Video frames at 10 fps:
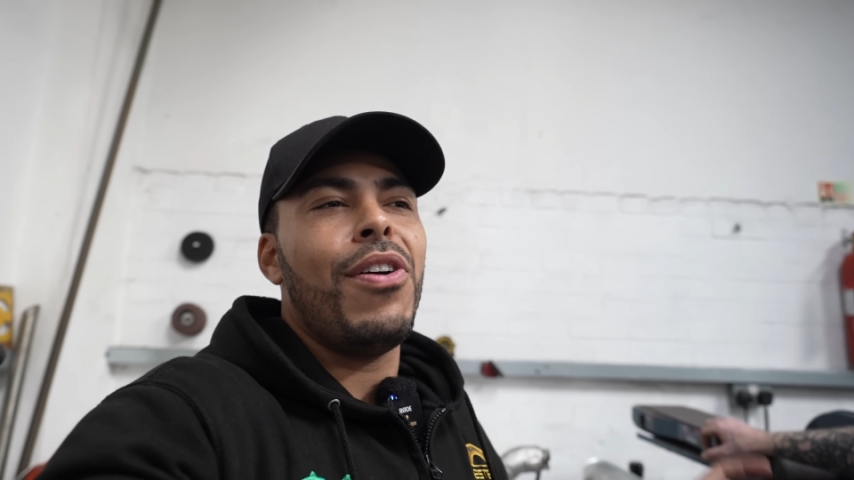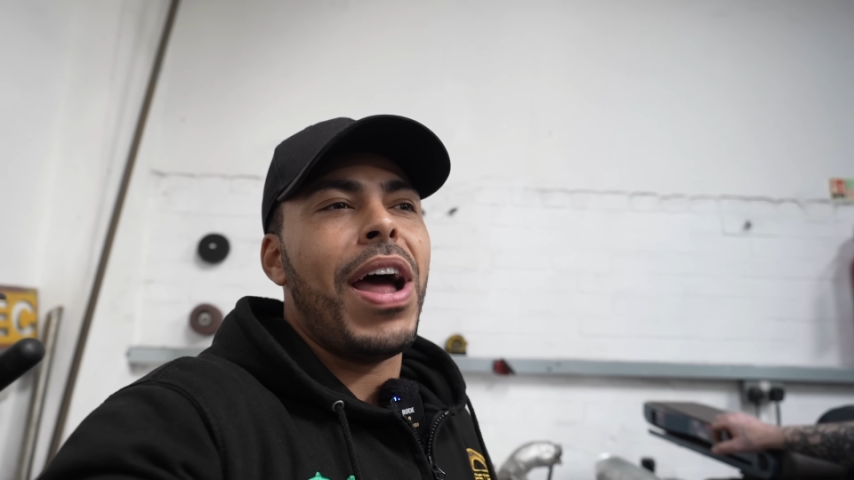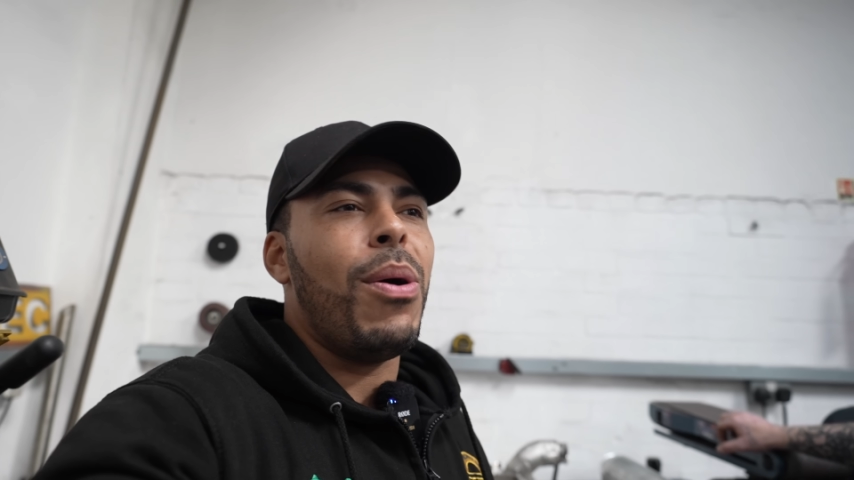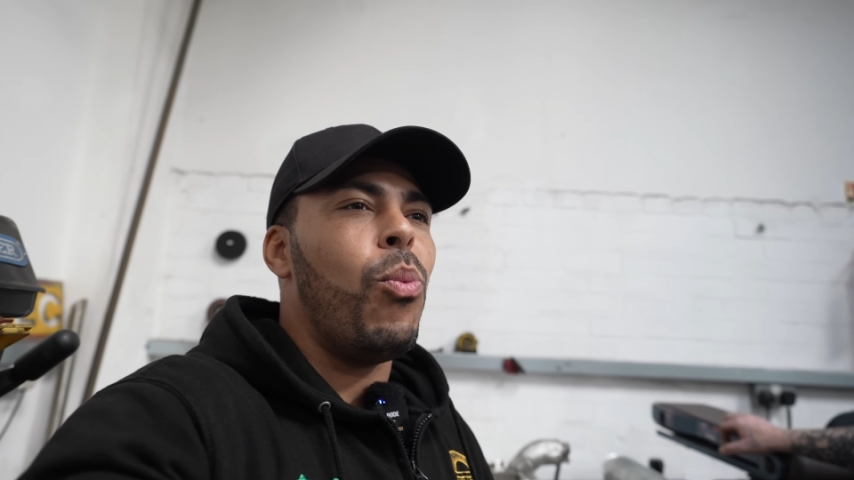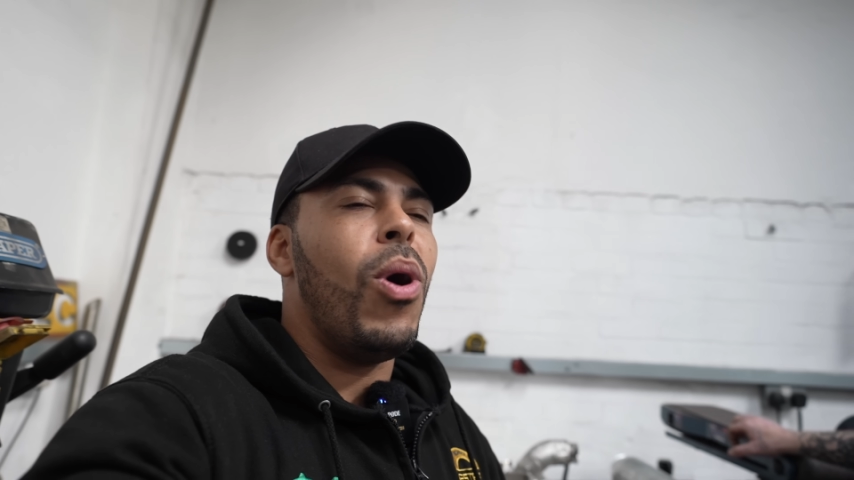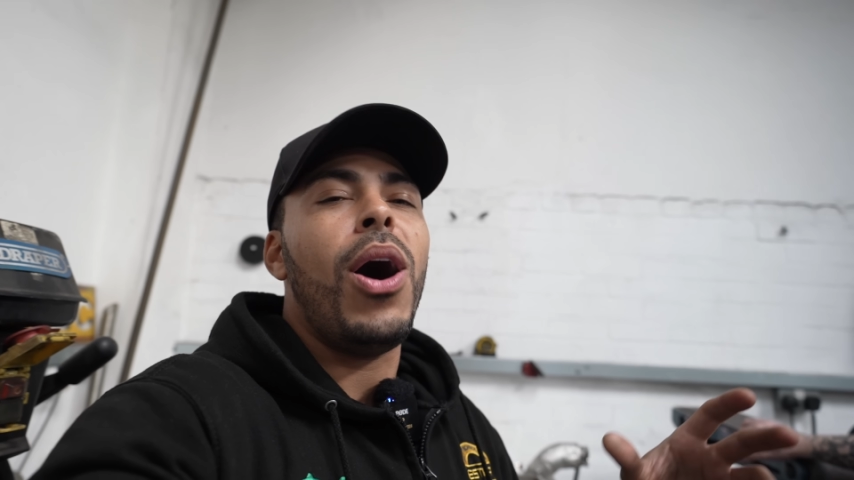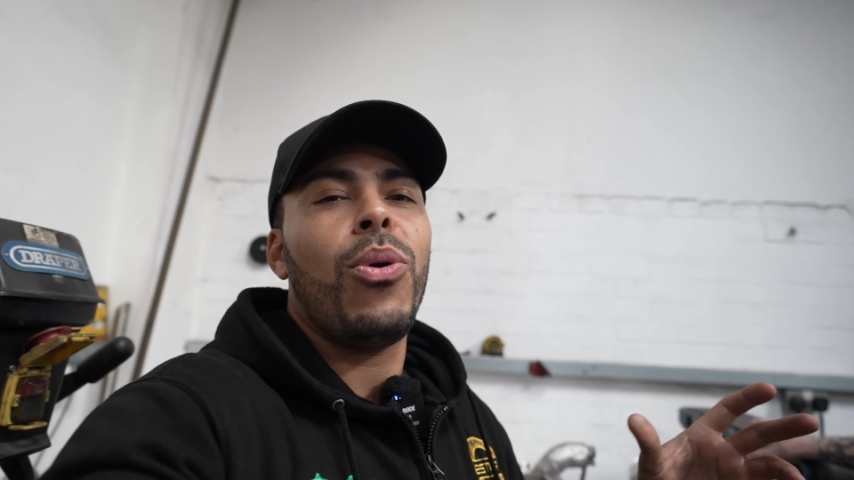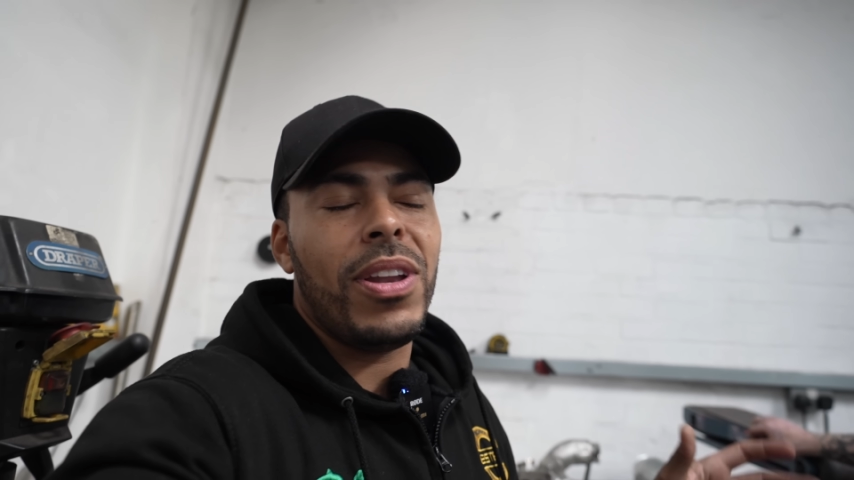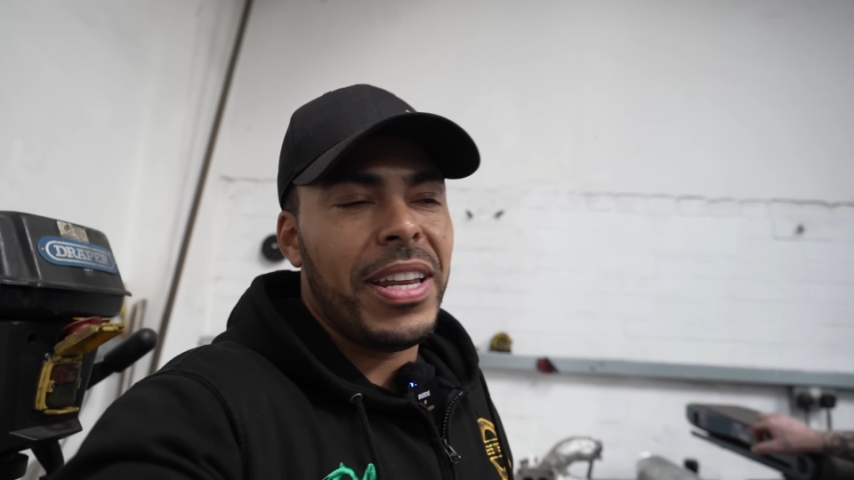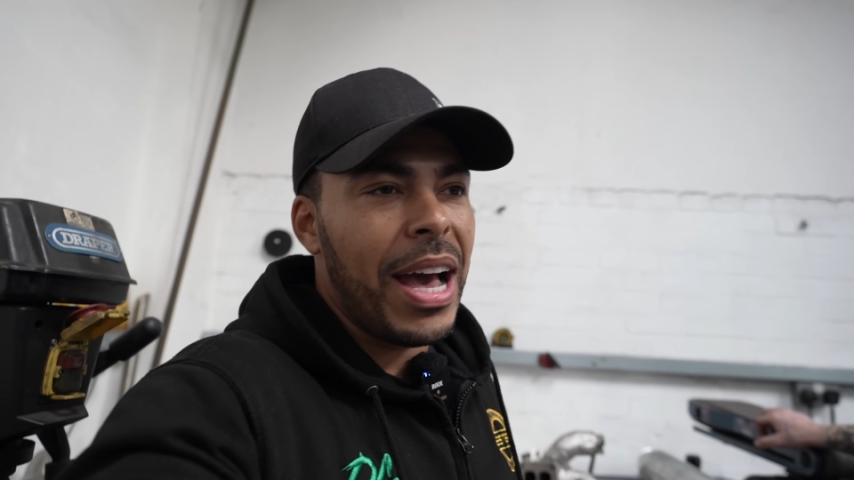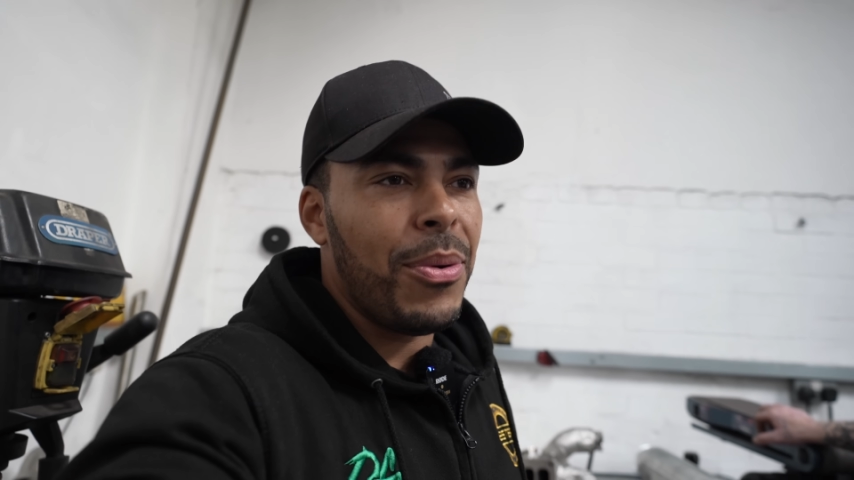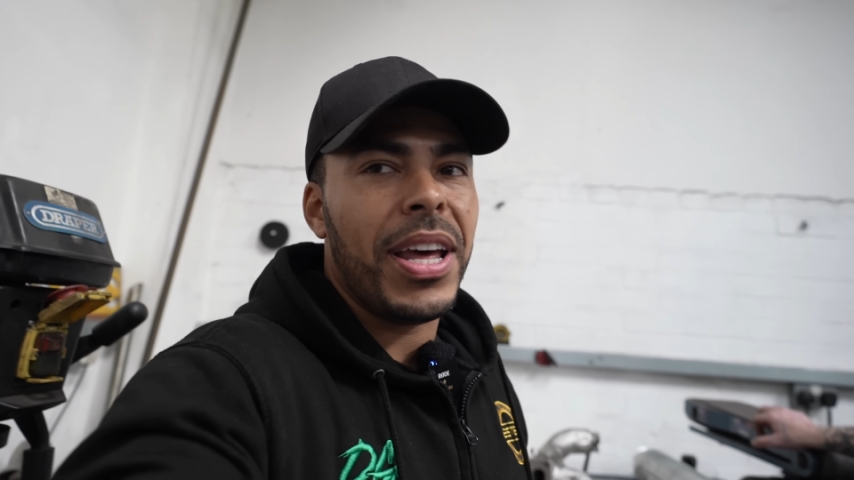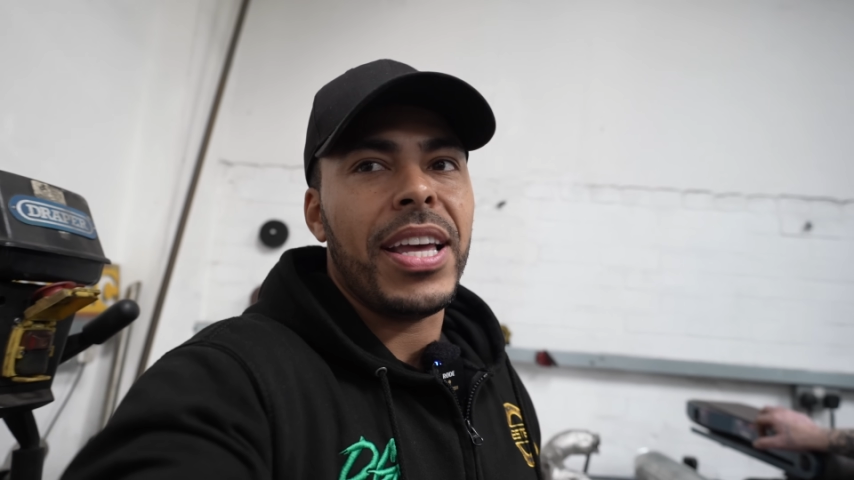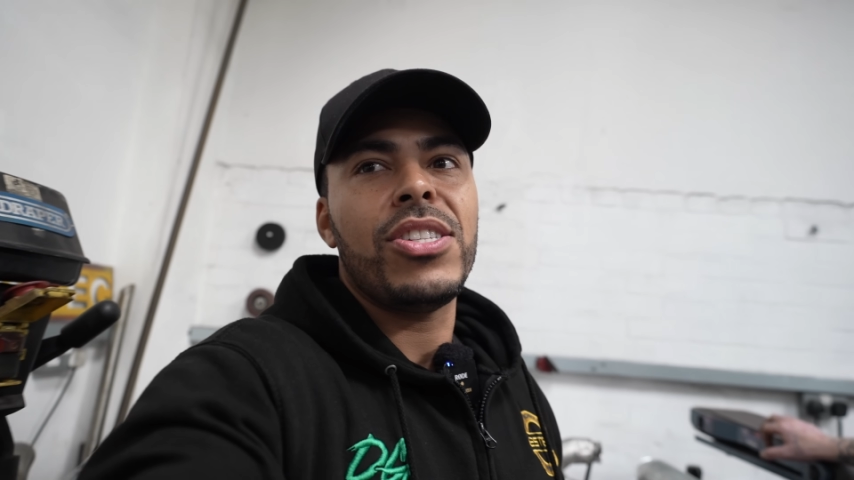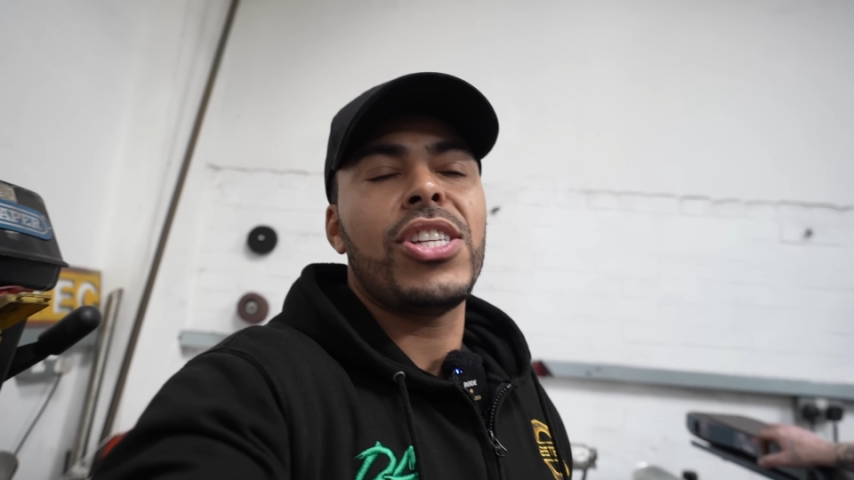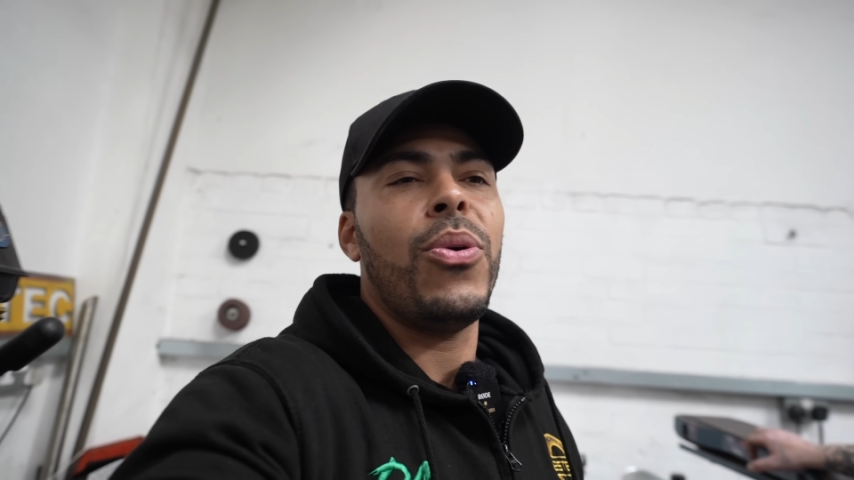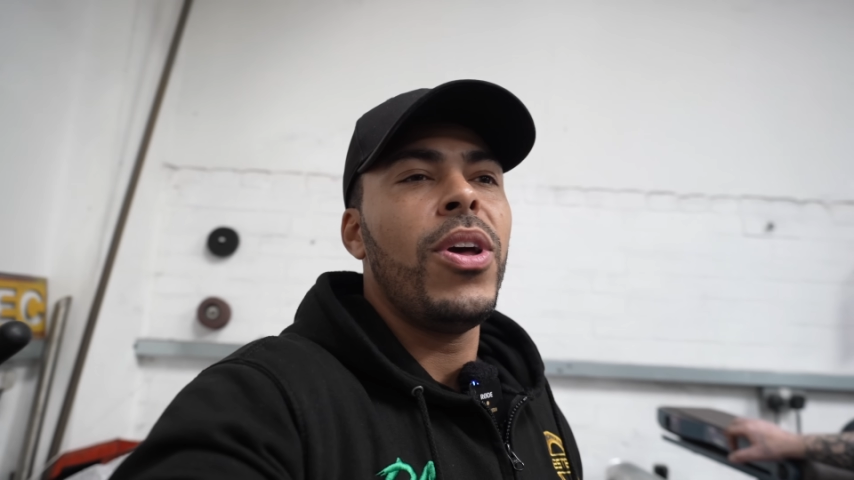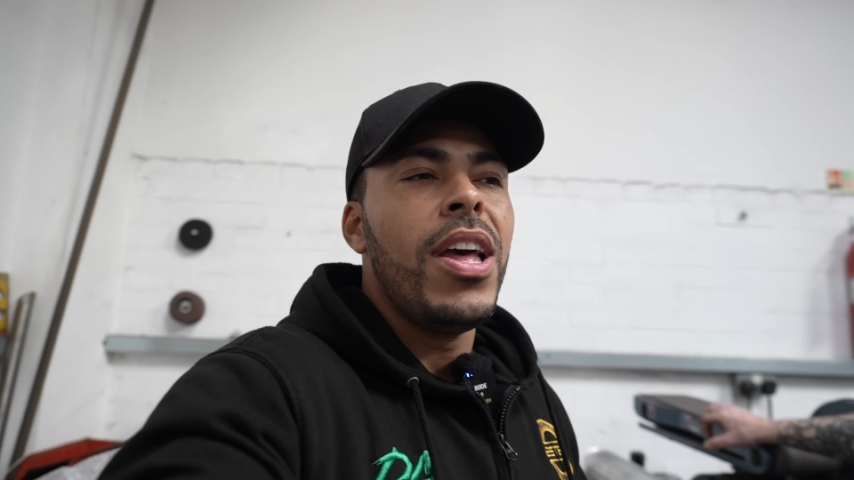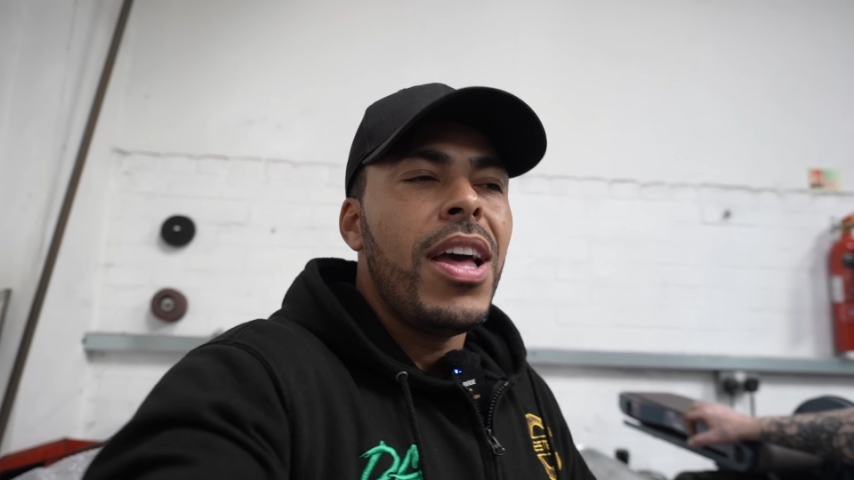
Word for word: around wildly nowadays, so